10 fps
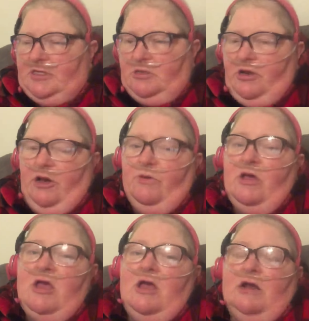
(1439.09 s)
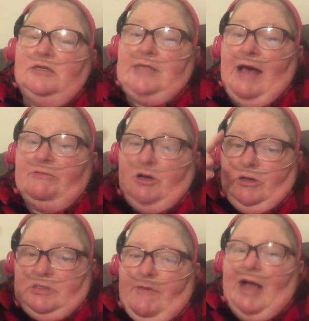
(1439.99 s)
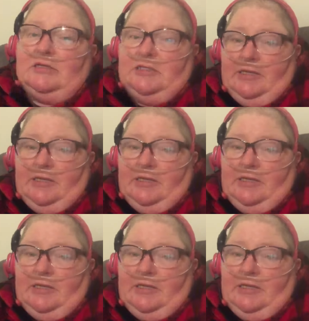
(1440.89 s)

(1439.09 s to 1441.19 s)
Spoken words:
I said no, because that goes back to the